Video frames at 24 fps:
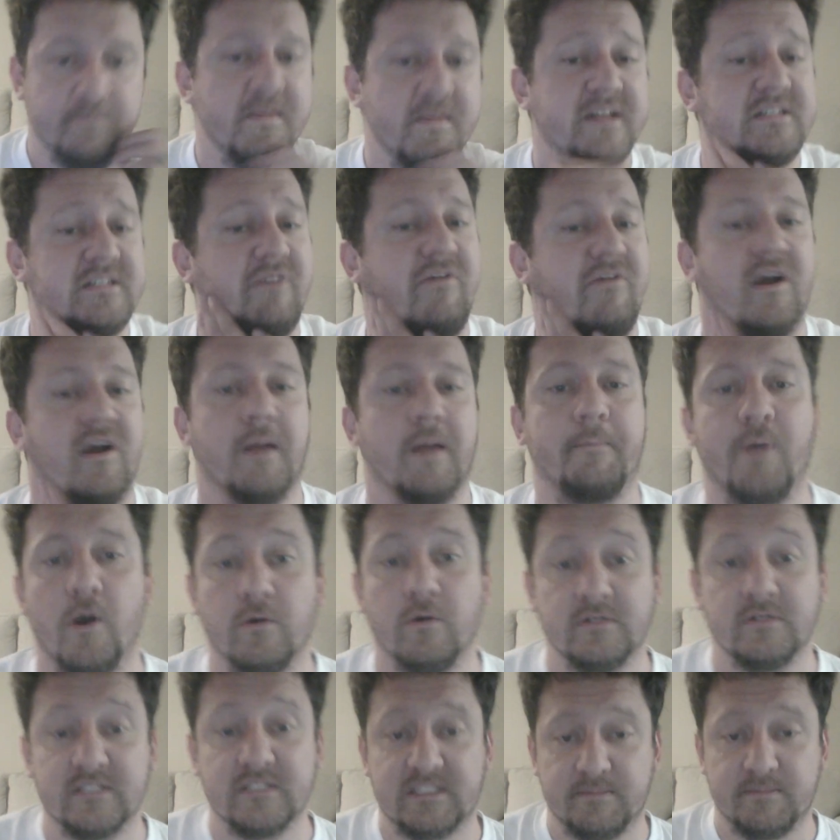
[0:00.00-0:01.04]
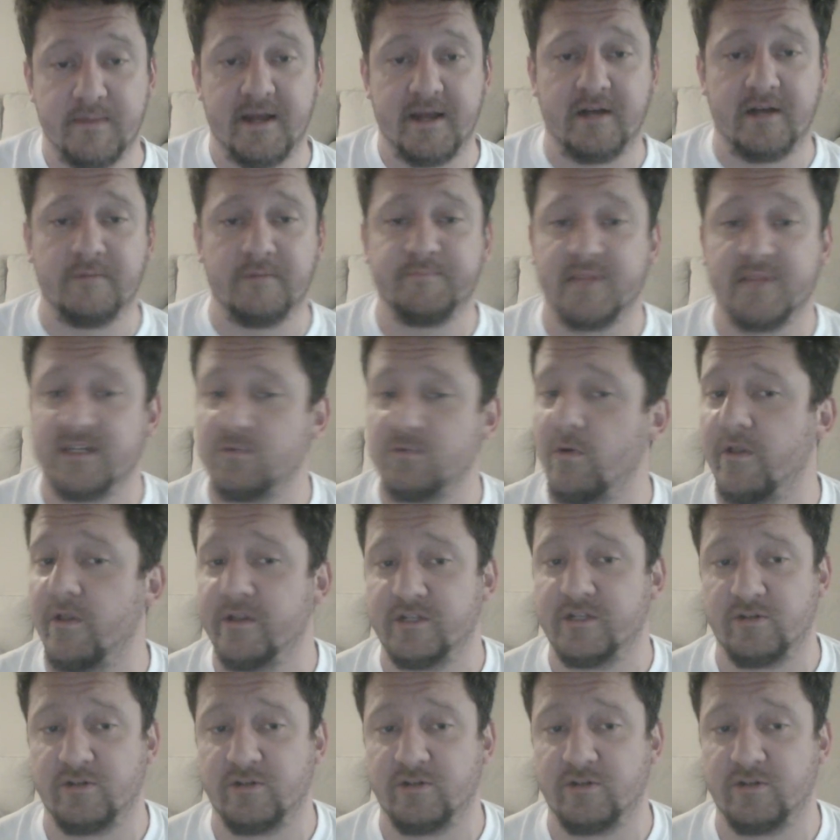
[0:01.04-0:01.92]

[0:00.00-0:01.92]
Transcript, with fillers: It's a very potent smell. It's one of the